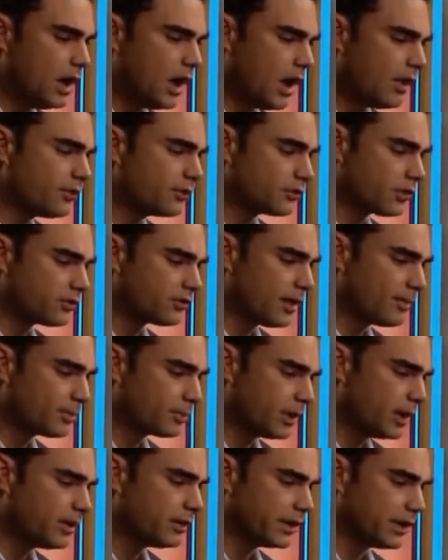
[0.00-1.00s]
Others are
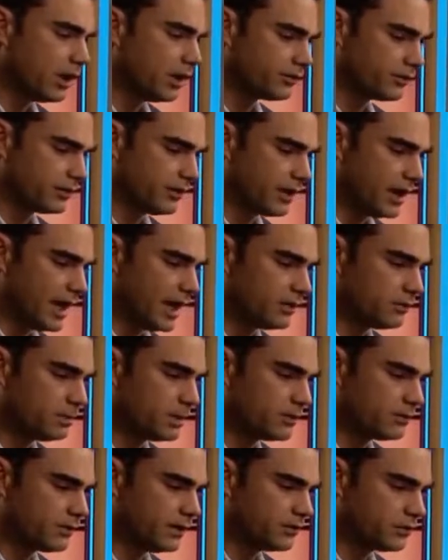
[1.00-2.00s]
temporarily halting their ads
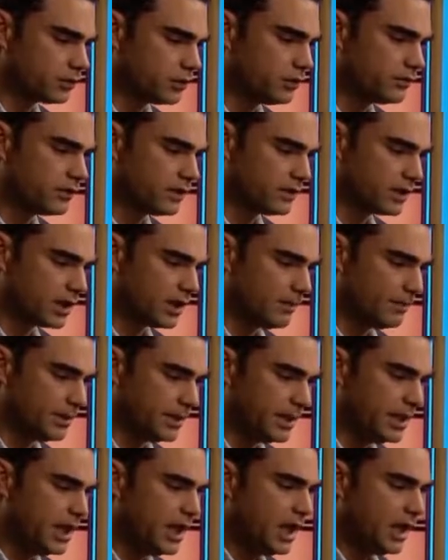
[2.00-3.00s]
because of uncertainty at the
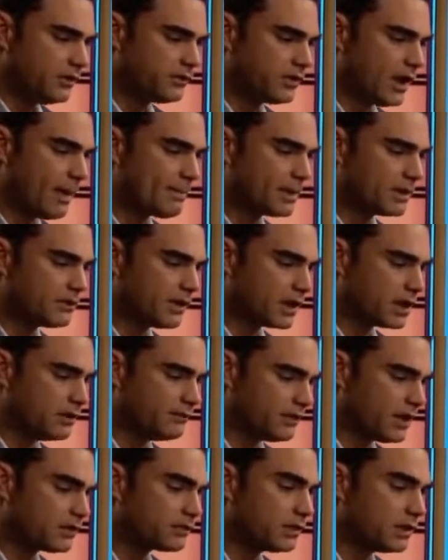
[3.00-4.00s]
company as top
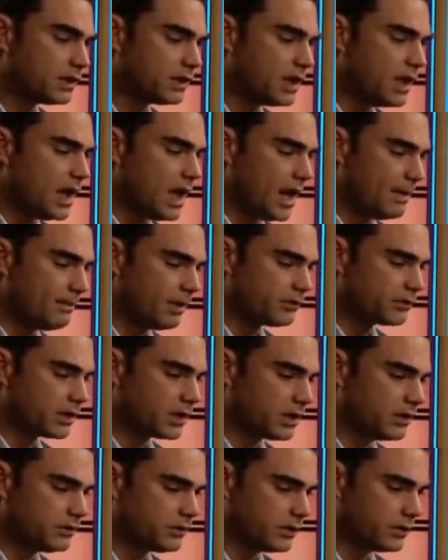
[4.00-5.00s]
executives exit, and Musk
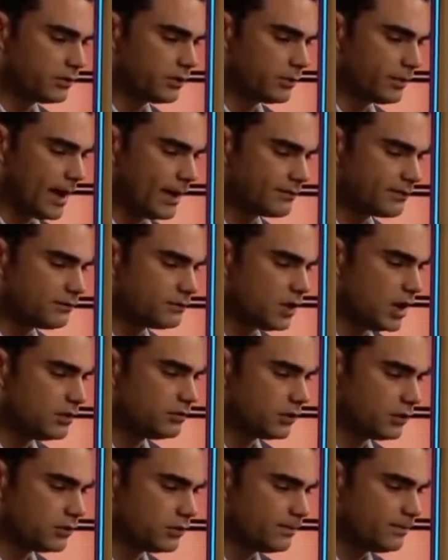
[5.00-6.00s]
considers a raft of
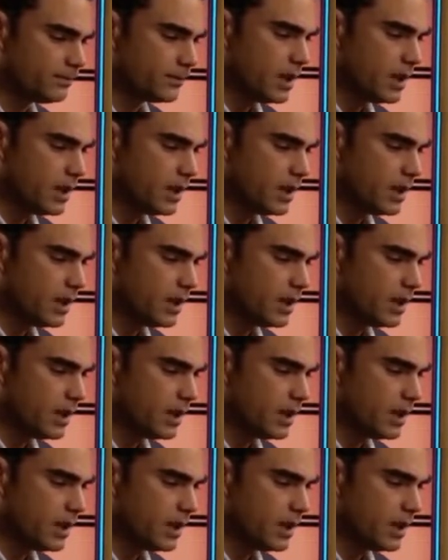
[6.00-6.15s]
changes.